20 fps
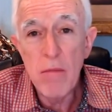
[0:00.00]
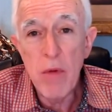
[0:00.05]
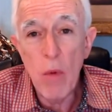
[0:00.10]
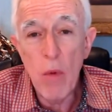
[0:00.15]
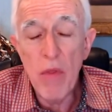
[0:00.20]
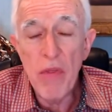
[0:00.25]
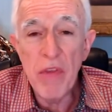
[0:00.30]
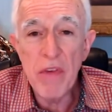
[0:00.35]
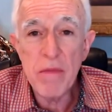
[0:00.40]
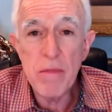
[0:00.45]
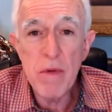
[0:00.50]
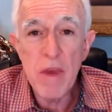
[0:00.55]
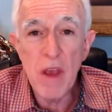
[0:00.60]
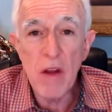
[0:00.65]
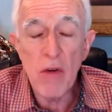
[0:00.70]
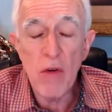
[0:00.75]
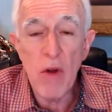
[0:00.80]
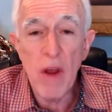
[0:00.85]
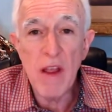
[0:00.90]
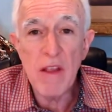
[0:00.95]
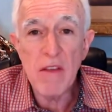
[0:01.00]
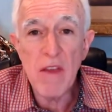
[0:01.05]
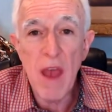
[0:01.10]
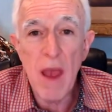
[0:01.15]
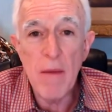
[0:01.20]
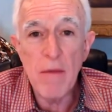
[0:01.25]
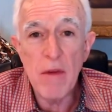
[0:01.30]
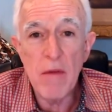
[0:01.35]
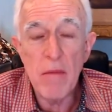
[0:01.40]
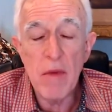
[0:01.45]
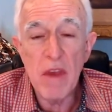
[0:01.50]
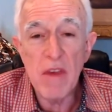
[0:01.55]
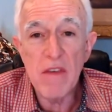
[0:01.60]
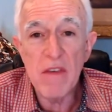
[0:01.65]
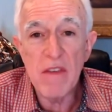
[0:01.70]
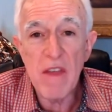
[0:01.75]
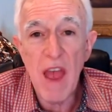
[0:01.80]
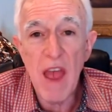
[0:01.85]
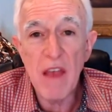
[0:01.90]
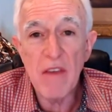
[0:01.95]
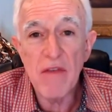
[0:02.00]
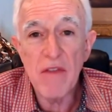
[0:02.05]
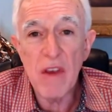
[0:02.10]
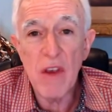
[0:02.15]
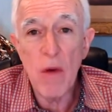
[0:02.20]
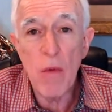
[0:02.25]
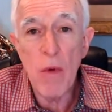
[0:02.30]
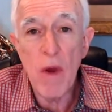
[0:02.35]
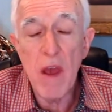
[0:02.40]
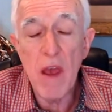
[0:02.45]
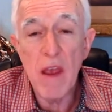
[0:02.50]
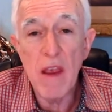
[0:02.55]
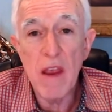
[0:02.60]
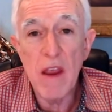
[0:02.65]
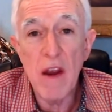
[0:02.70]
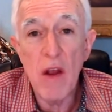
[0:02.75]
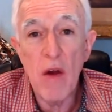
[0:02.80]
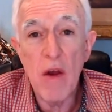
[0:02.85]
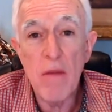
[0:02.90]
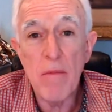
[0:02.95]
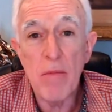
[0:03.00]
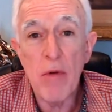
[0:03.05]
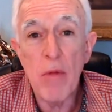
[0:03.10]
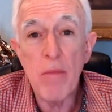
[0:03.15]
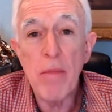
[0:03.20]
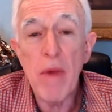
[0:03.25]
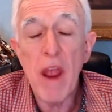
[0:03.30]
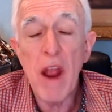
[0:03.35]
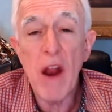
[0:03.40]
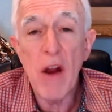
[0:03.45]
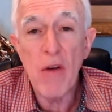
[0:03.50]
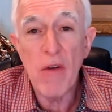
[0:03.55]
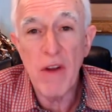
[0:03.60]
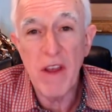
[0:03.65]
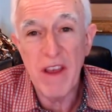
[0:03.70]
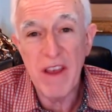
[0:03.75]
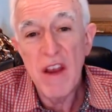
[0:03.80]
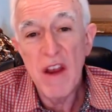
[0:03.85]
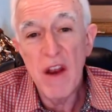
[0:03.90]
but wouldn't this be a great time to be stashing away, you know, and preparing,